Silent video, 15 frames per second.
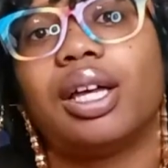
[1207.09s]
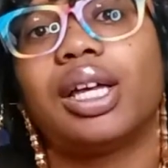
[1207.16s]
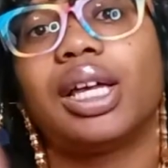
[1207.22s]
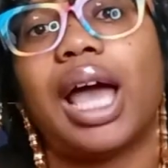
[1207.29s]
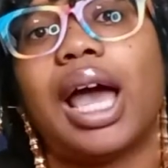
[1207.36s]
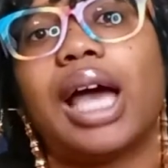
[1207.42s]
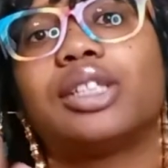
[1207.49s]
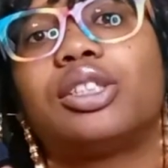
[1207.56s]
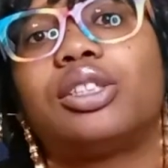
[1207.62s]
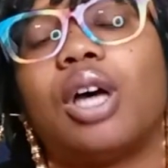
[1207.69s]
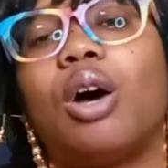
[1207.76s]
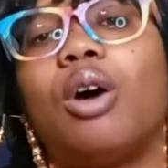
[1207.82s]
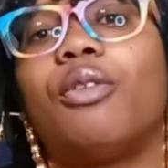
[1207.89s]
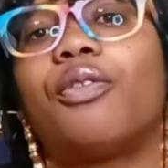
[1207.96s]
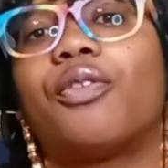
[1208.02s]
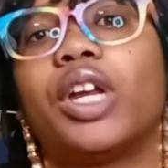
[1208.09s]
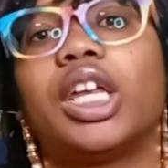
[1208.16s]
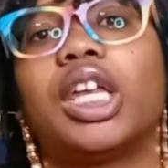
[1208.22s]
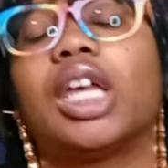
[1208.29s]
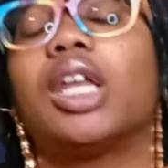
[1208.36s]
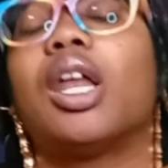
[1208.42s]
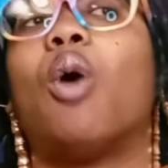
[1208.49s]
got so
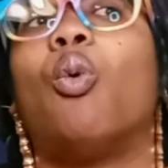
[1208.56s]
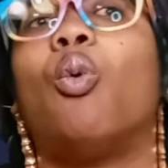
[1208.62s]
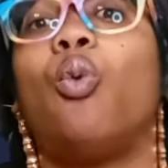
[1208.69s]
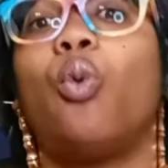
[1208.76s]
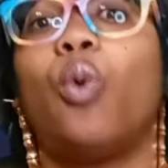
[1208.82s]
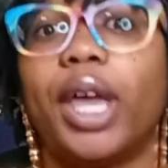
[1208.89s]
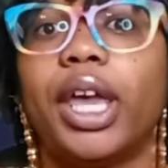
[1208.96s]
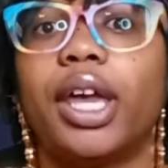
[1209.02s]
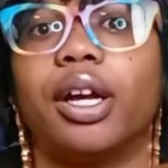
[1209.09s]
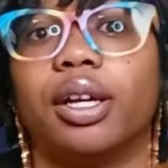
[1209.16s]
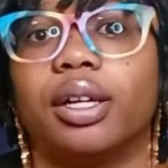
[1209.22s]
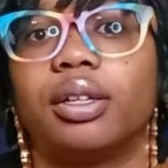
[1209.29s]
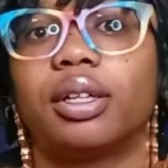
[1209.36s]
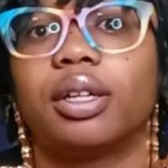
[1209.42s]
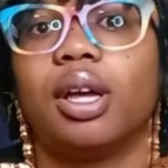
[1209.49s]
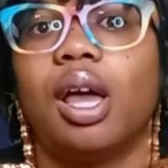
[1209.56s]
freaking weird